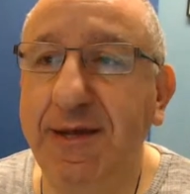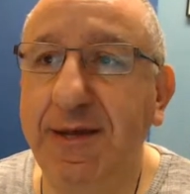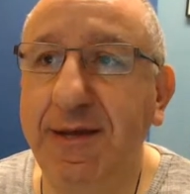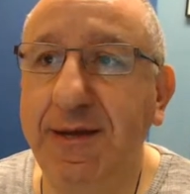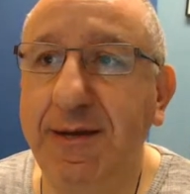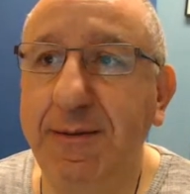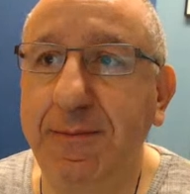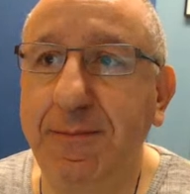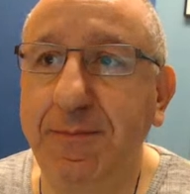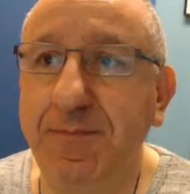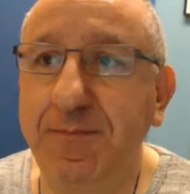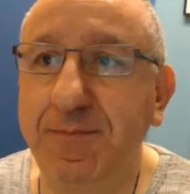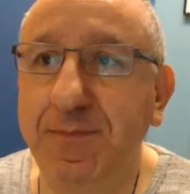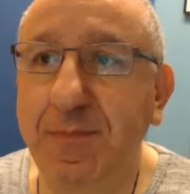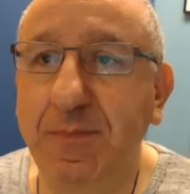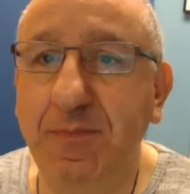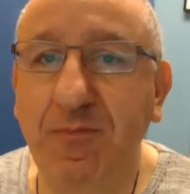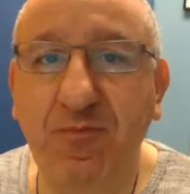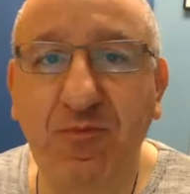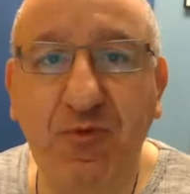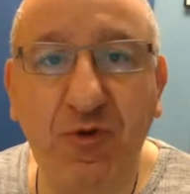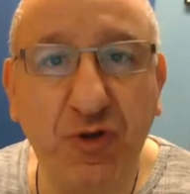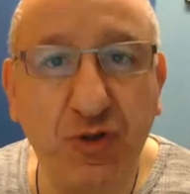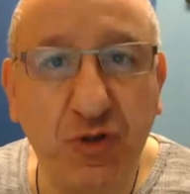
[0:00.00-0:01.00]
Um,
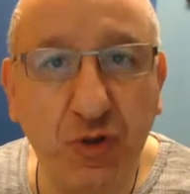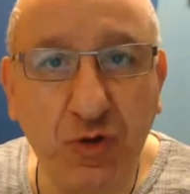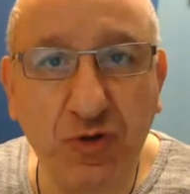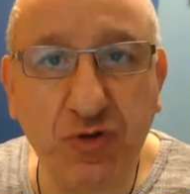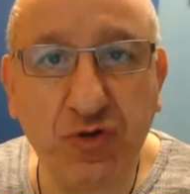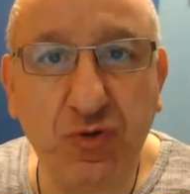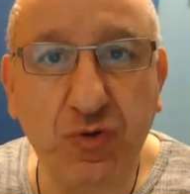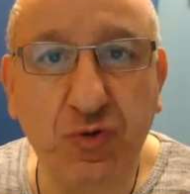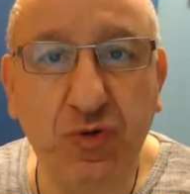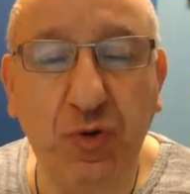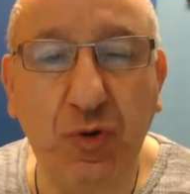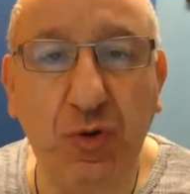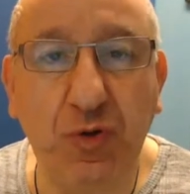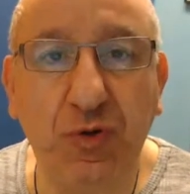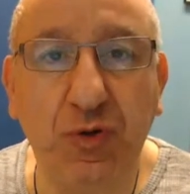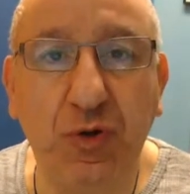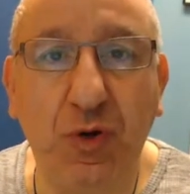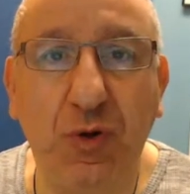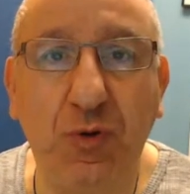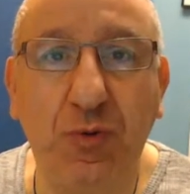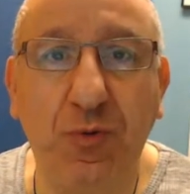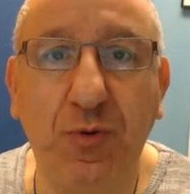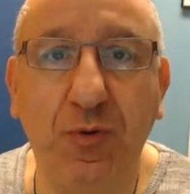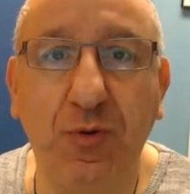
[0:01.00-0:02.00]
for those who don't
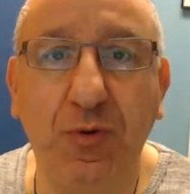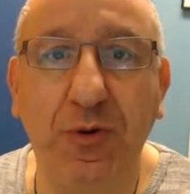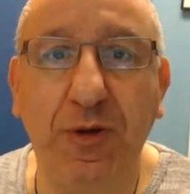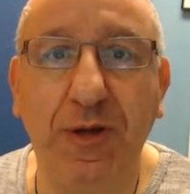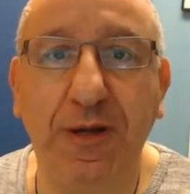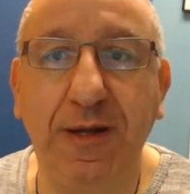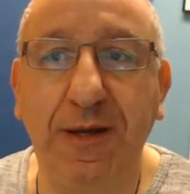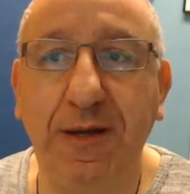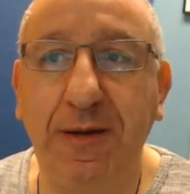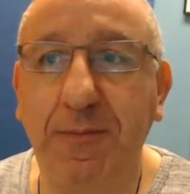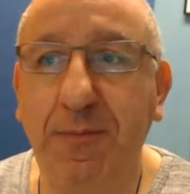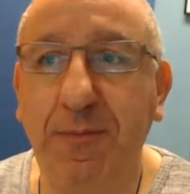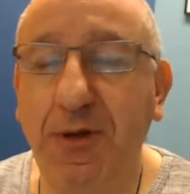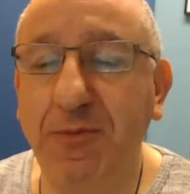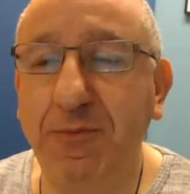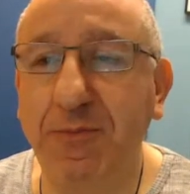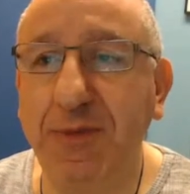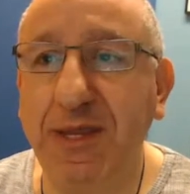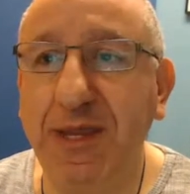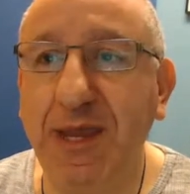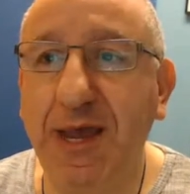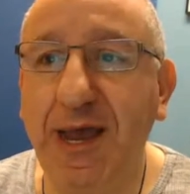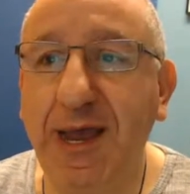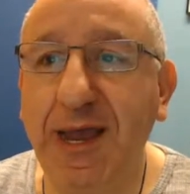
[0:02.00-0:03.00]
know uh, about
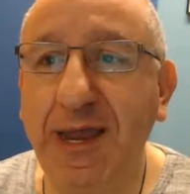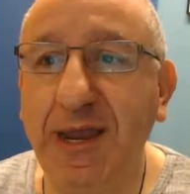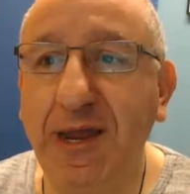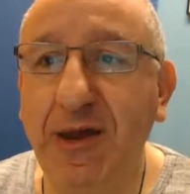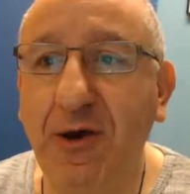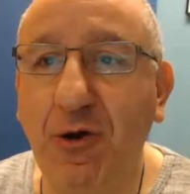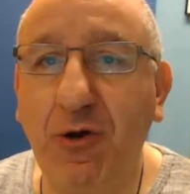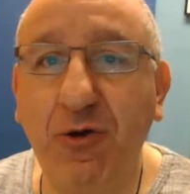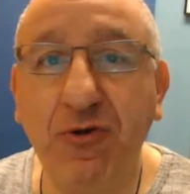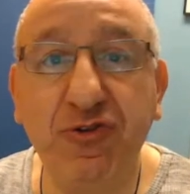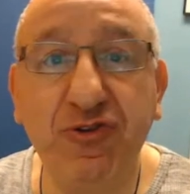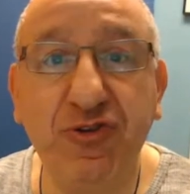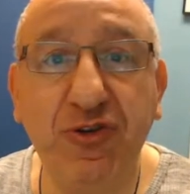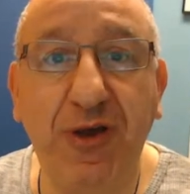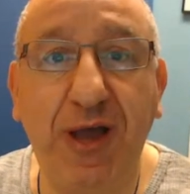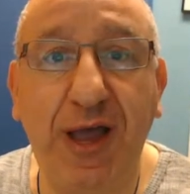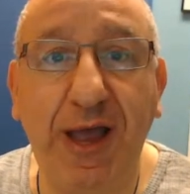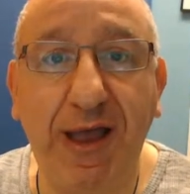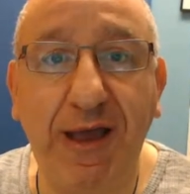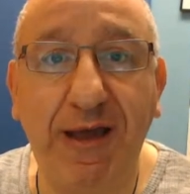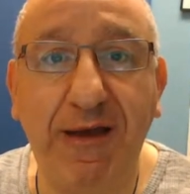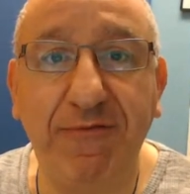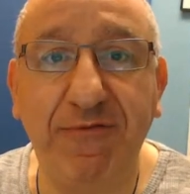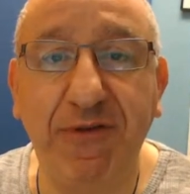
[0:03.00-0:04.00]
me, I also
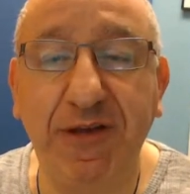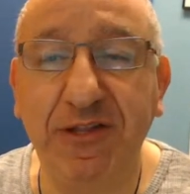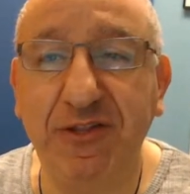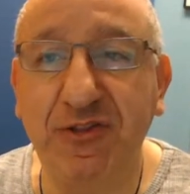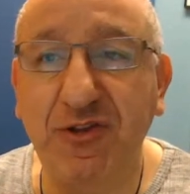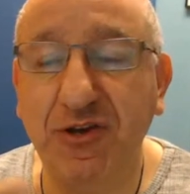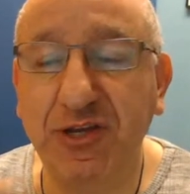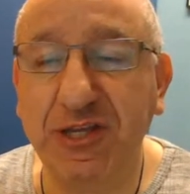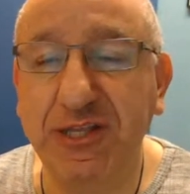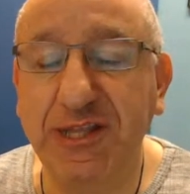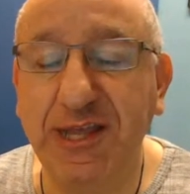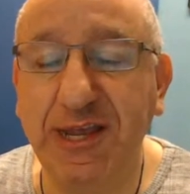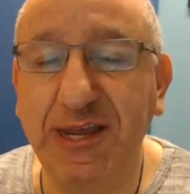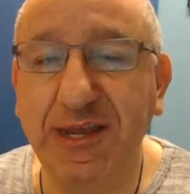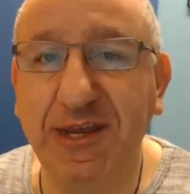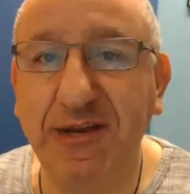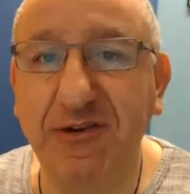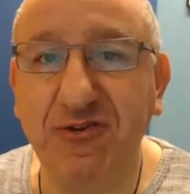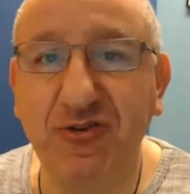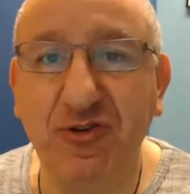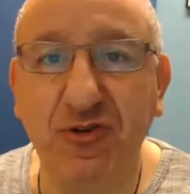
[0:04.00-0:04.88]
have a doggy daycare.